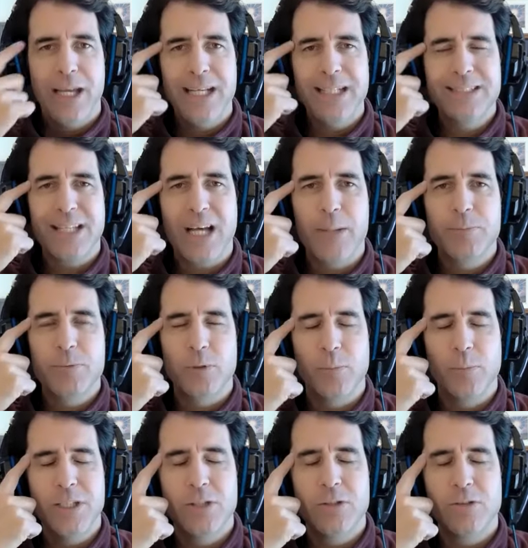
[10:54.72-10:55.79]
It's up to
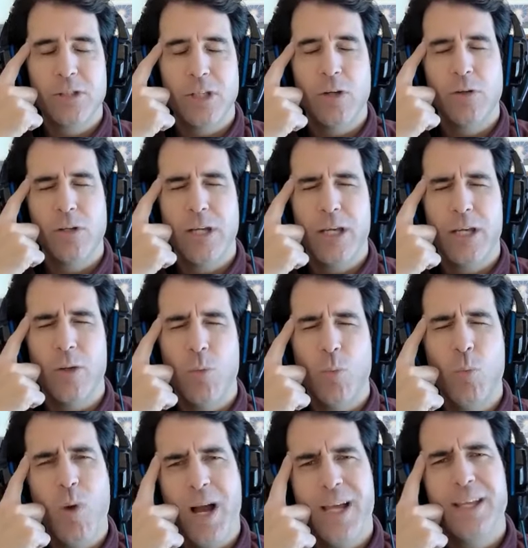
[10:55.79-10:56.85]
me to say, okay,
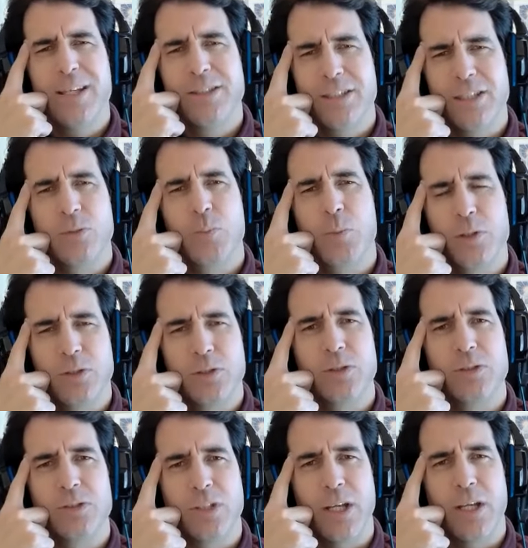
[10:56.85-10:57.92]
why is this
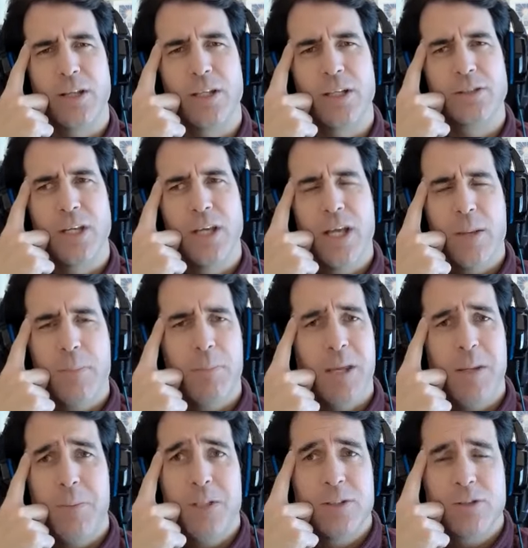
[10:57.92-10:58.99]
person saying this?
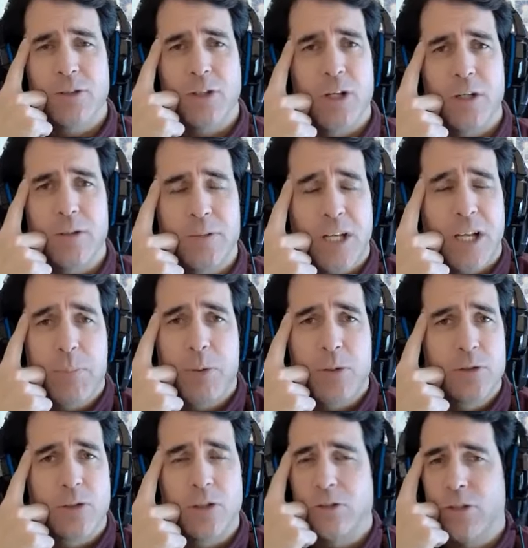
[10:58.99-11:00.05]
Maybe it's not, that
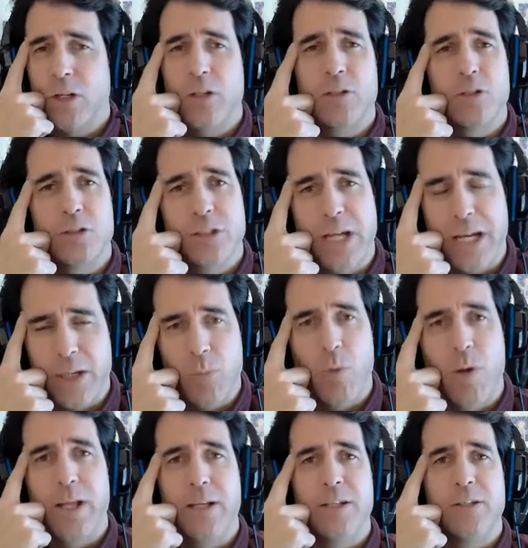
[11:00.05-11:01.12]
person is not understanding
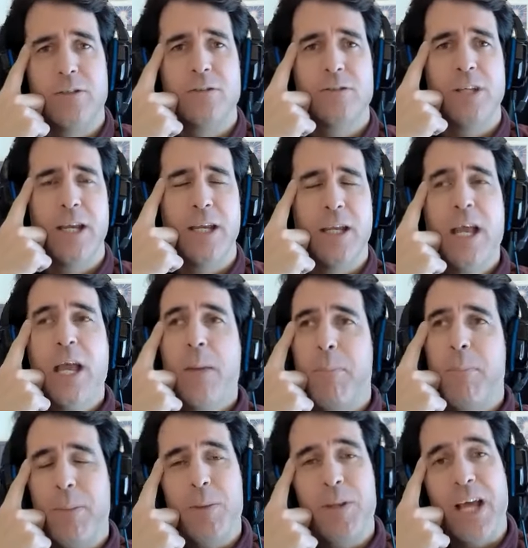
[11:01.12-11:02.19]
what I need to say.
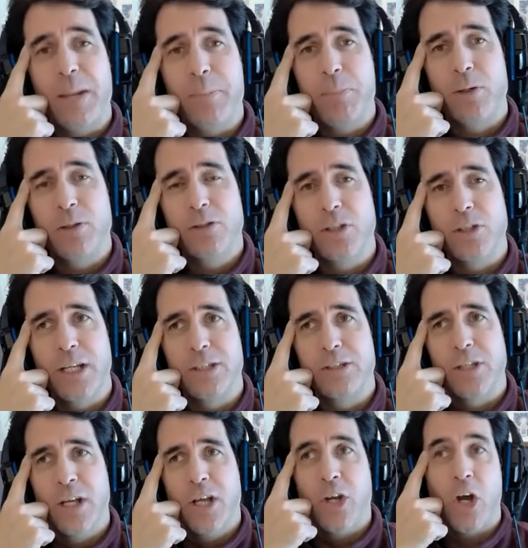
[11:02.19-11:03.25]
Maybe that person
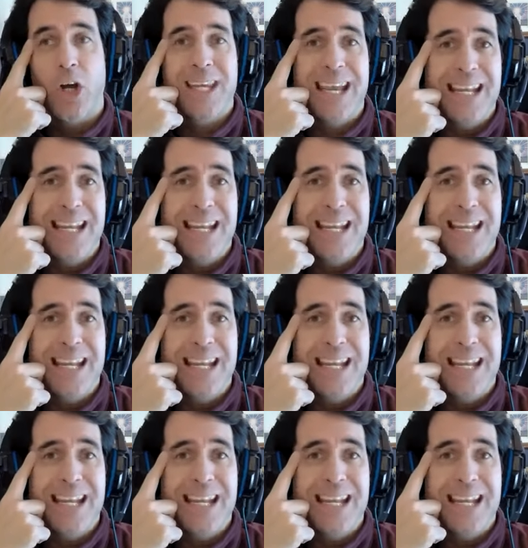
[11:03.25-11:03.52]
is not